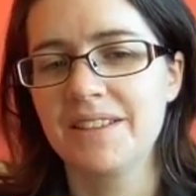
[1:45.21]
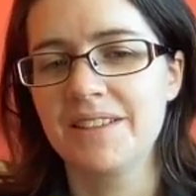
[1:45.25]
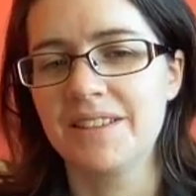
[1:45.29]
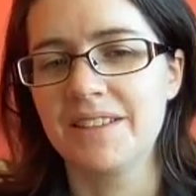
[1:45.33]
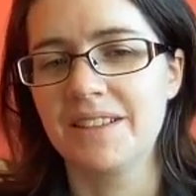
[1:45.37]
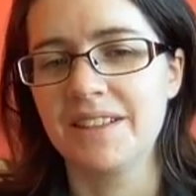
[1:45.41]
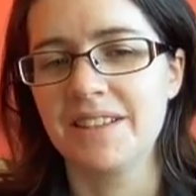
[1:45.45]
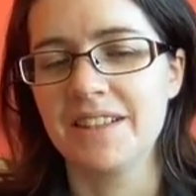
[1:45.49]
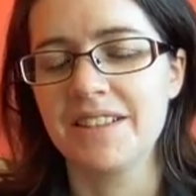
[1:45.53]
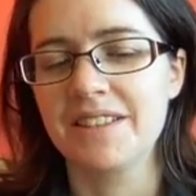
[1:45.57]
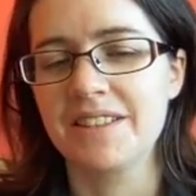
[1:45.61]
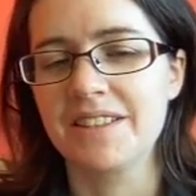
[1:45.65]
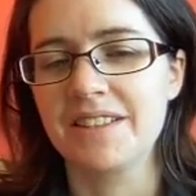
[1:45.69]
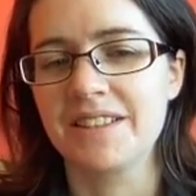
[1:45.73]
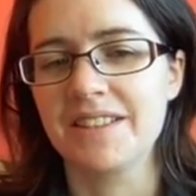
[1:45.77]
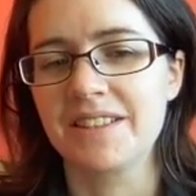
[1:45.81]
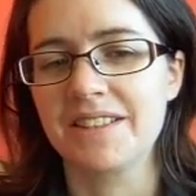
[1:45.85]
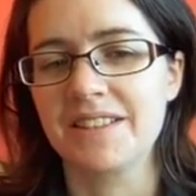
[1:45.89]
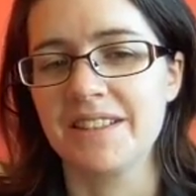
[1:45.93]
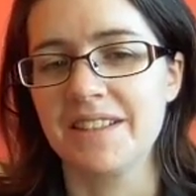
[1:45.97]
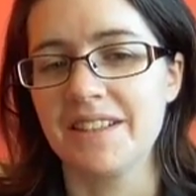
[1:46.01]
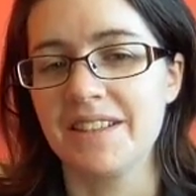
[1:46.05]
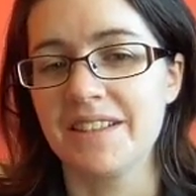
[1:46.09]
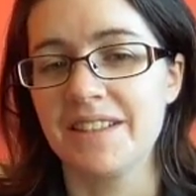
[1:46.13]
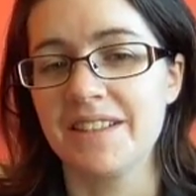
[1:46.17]

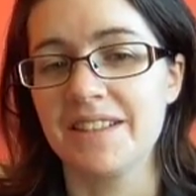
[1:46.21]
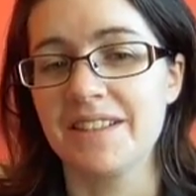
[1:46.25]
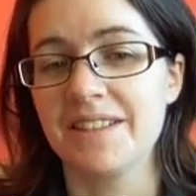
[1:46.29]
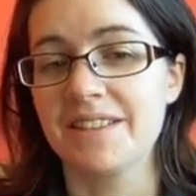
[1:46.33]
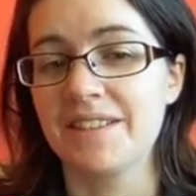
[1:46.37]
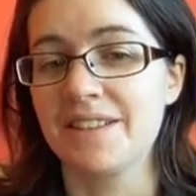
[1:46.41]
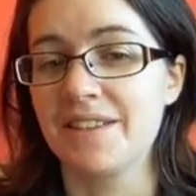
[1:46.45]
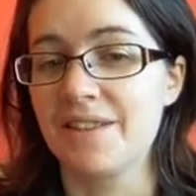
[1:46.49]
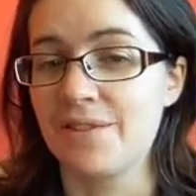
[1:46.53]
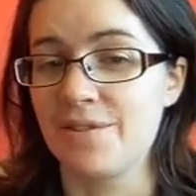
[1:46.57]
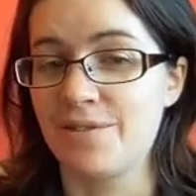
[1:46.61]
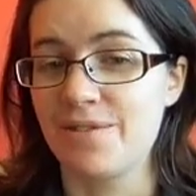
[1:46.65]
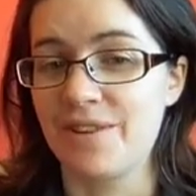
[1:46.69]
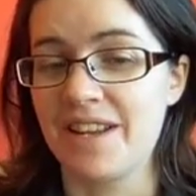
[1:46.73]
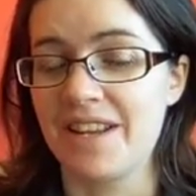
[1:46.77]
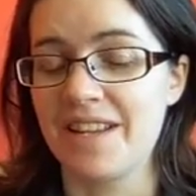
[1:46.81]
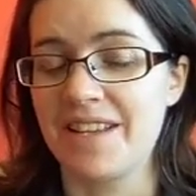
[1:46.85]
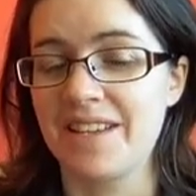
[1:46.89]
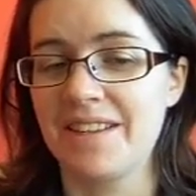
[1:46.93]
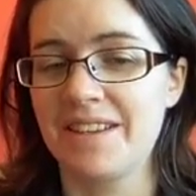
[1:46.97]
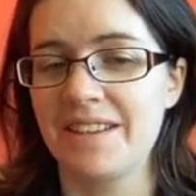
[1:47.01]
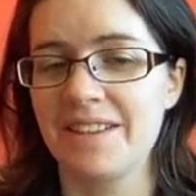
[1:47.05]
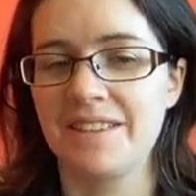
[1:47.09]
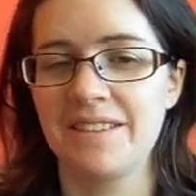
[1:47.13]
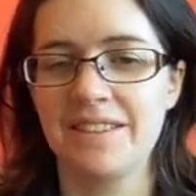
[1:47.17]
Delicious is
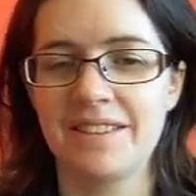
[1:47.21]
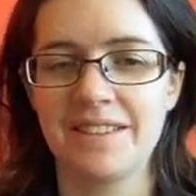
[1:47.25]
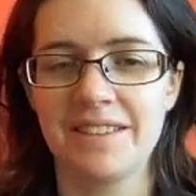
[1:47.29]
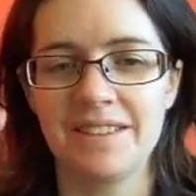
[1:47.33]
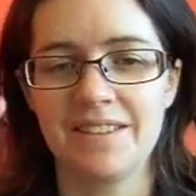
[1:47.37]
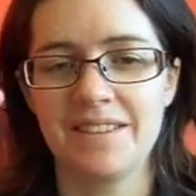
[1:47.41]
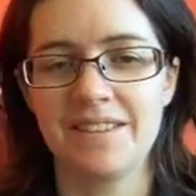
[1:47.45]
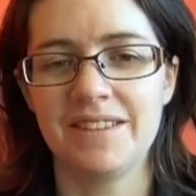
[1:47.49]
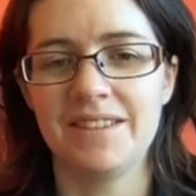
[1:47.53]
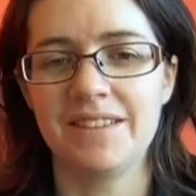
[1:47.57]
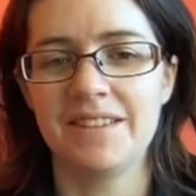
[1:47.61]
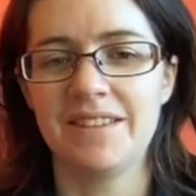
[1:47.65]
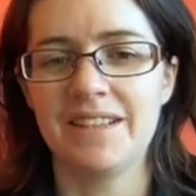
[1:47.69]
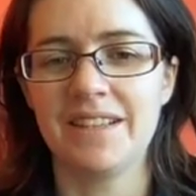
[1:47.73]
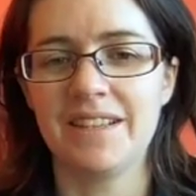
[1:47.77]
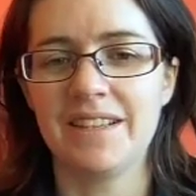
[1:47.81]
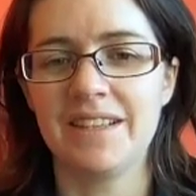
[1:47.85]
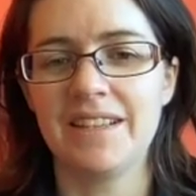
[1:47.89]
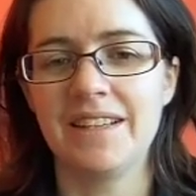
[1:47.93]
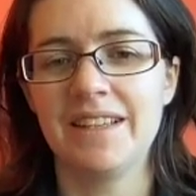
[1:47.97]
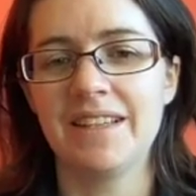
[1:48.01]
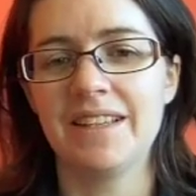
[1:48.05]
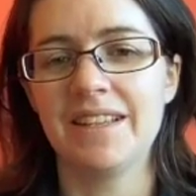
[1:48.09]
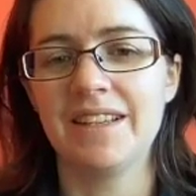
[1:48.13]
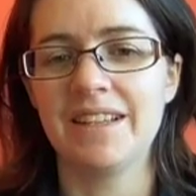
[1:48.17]
3,
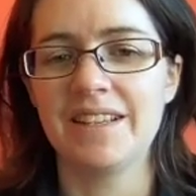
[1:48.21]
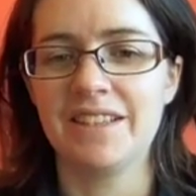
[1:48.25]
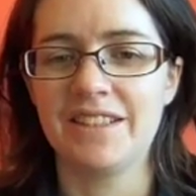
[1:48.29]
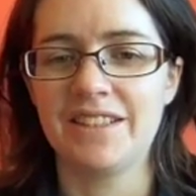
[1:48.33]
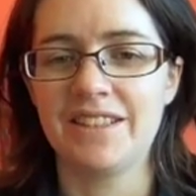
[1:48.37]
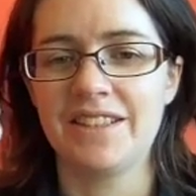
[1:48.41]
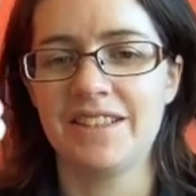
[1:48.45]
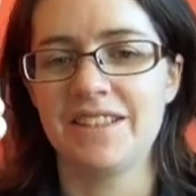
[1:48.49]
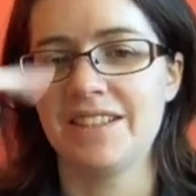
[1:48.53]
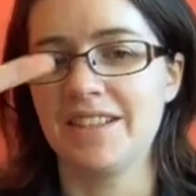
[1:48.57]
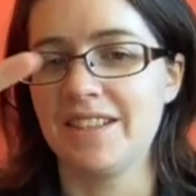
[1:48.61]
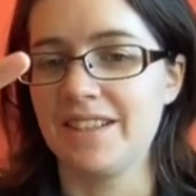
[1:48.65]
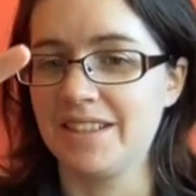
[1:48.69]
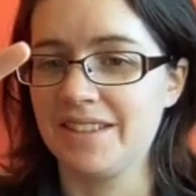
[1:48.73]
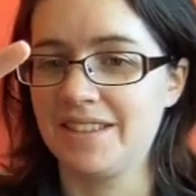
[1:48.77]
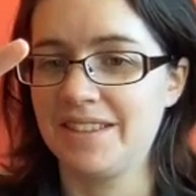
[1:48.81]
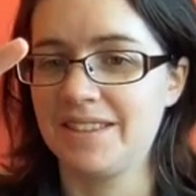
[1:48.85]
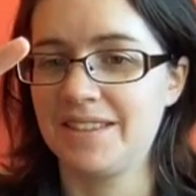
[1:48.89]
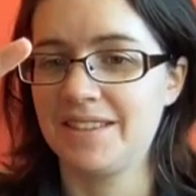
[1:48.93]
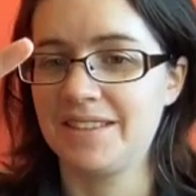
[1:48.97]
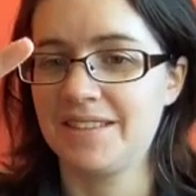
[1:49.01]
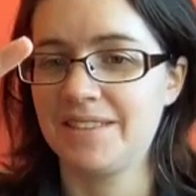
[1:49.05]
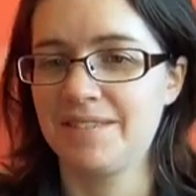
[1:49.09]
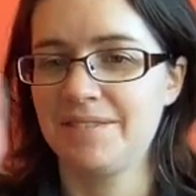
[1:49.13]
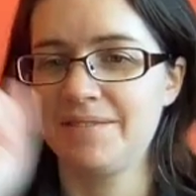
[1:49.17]

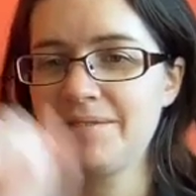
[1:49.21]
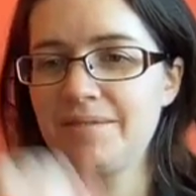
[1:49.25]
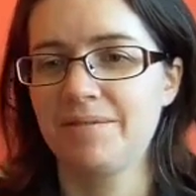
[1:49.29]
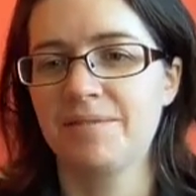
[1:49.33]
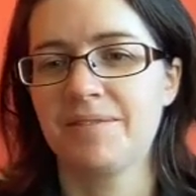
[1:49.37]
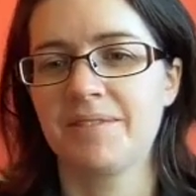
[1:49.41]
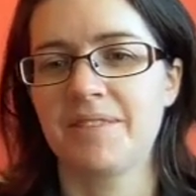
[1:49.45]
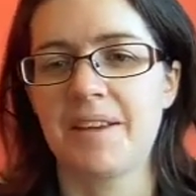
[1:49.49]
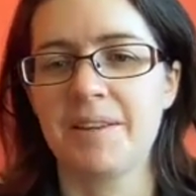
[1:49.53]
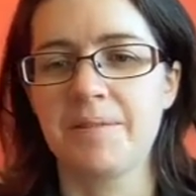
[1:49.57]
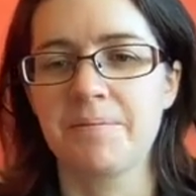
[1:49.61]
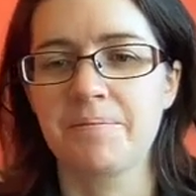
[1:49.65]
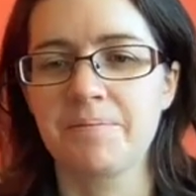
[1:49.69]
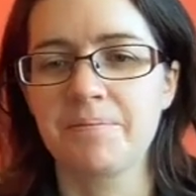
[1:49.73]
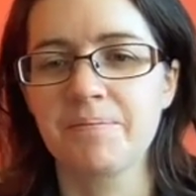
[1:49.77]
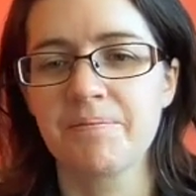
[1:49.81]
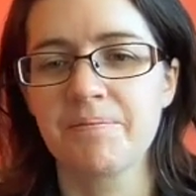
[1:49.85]
delicious. Okay.